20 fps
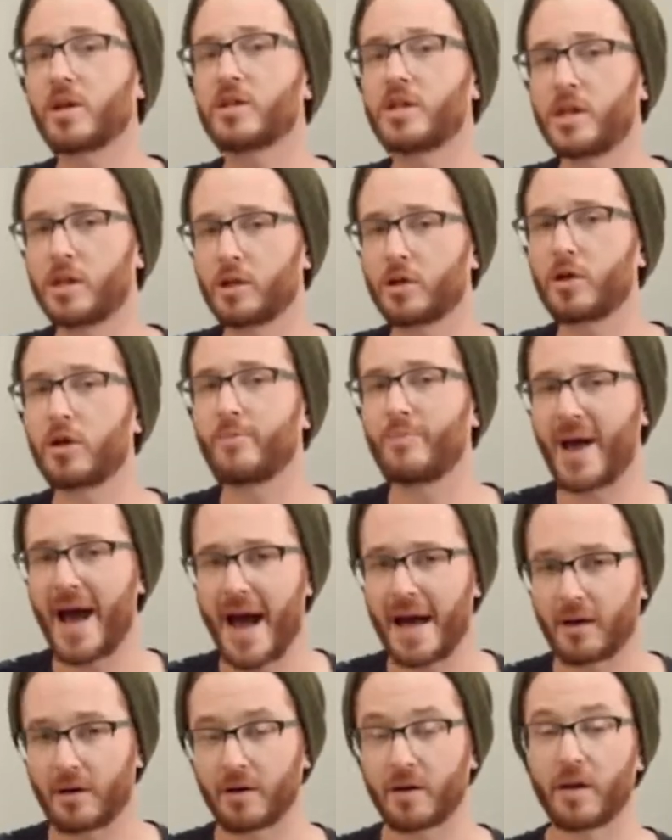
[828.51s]
seeing a good
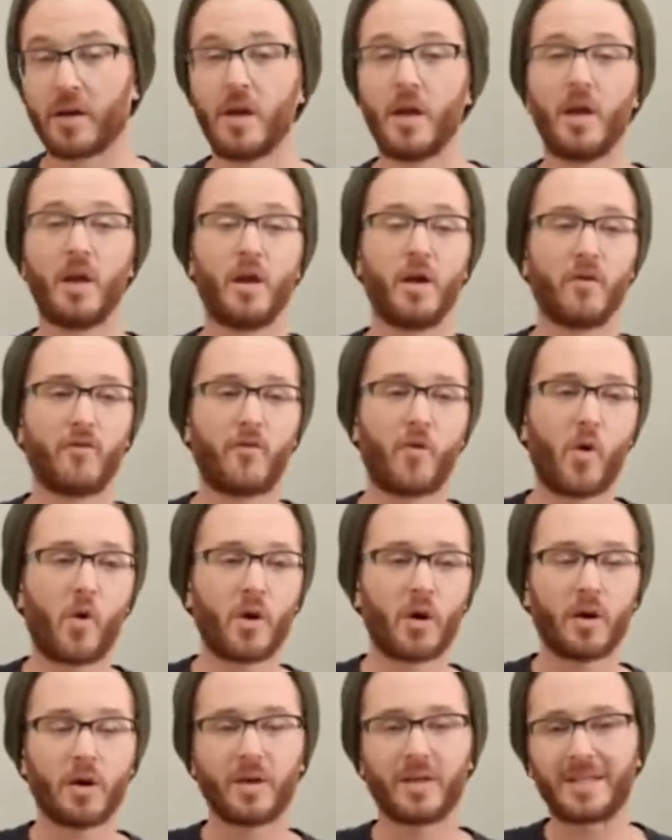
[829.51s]
pattern
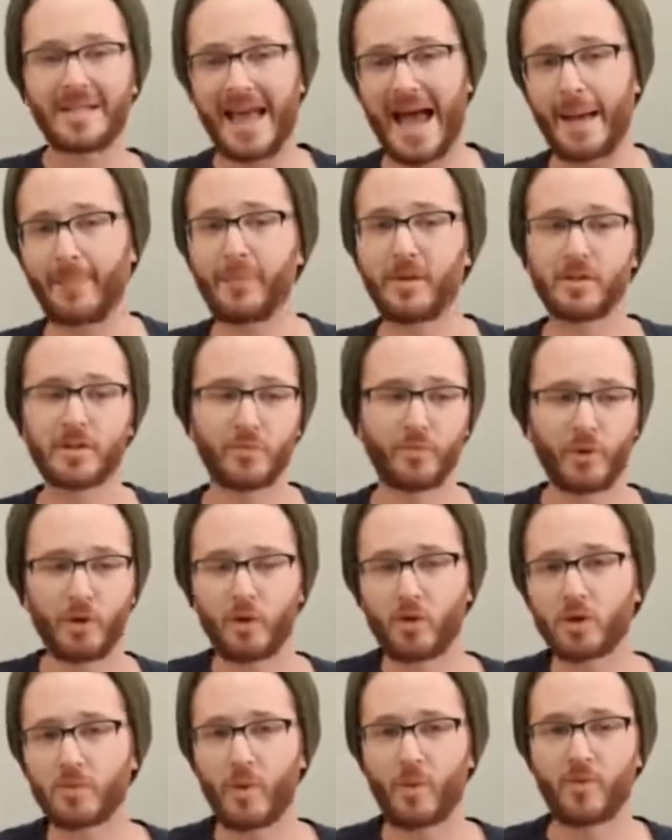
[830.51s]
for tablets,
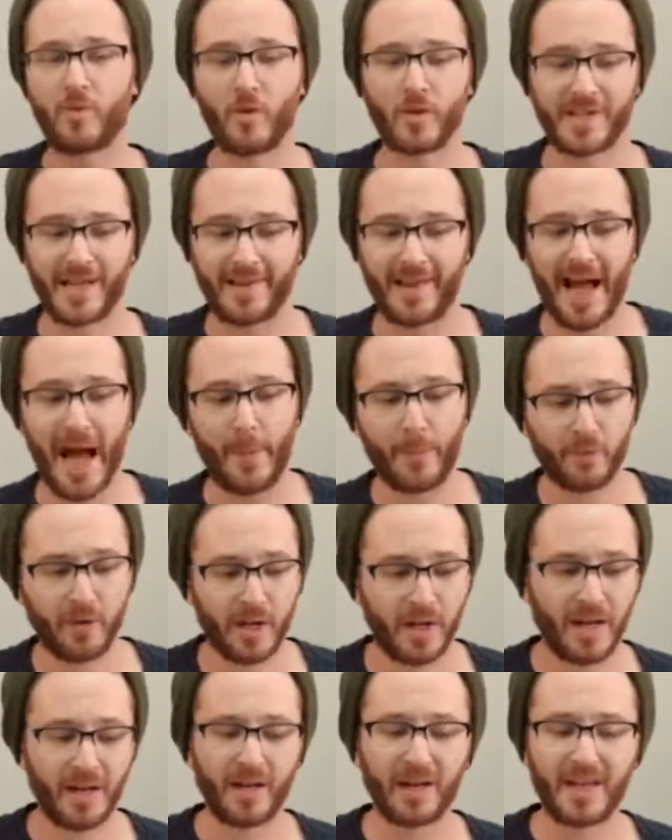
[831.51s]
computers, mobile phones, how they
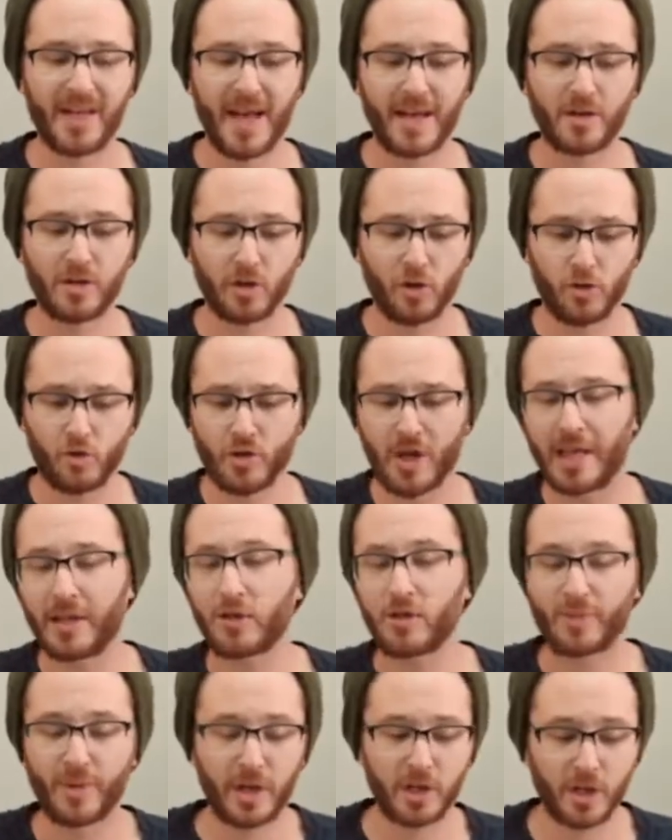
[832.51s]
operate. And again, to create those bid